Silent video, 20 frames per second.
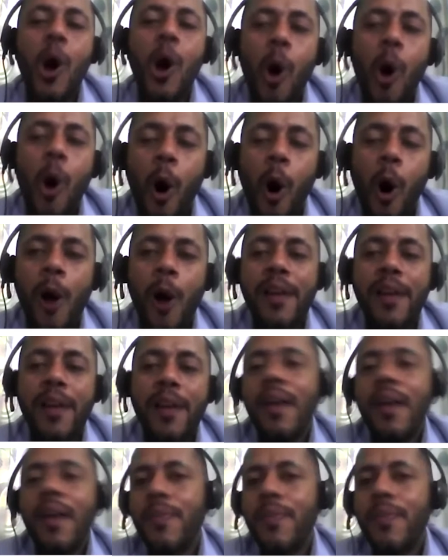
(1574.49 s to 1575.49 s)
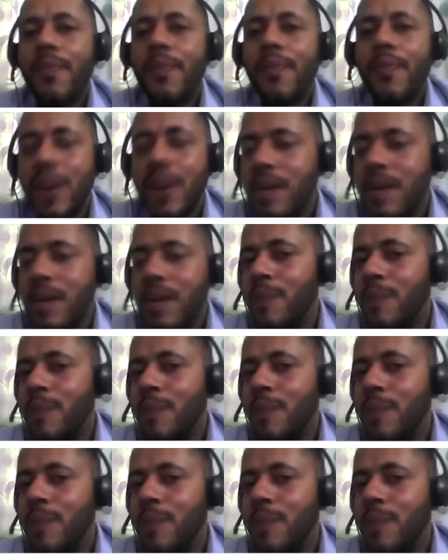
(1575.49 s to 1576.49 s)
on 3rd March
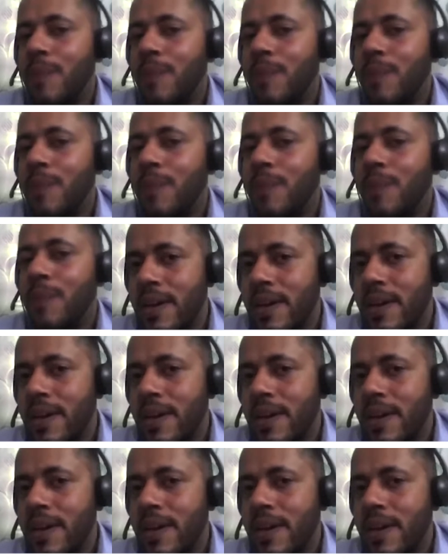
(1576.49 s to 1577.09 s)
2020